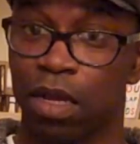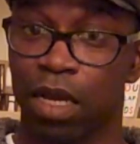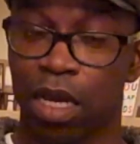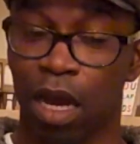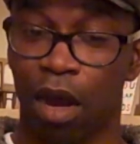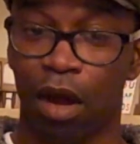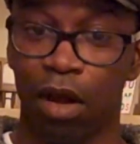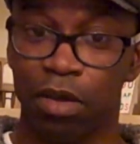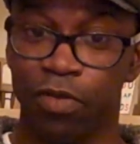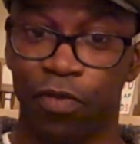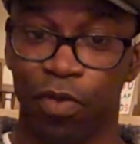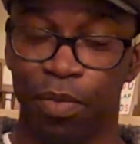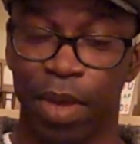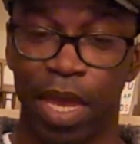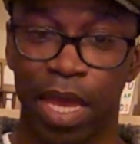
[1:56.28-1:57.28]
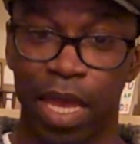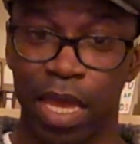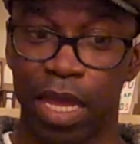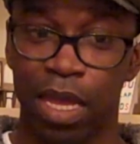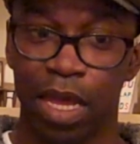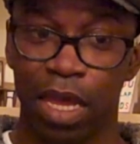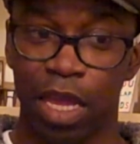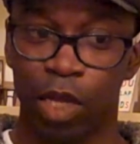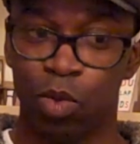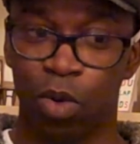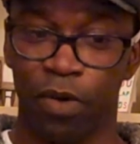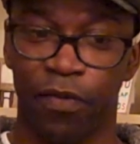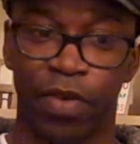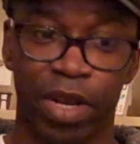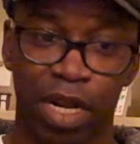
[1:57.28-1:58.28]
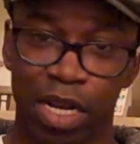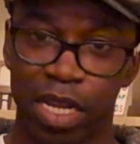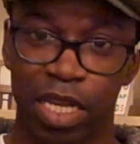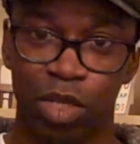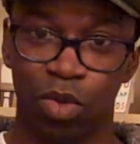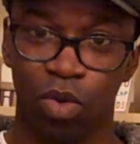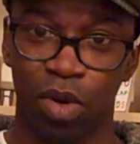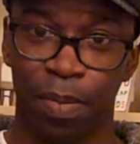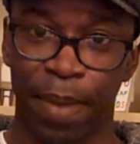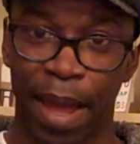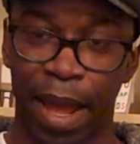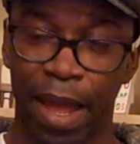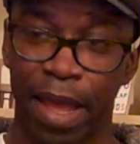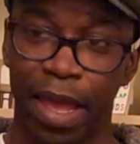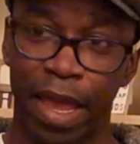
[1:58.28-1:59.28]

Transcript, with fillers: Khan, for me, is what villainy is all about.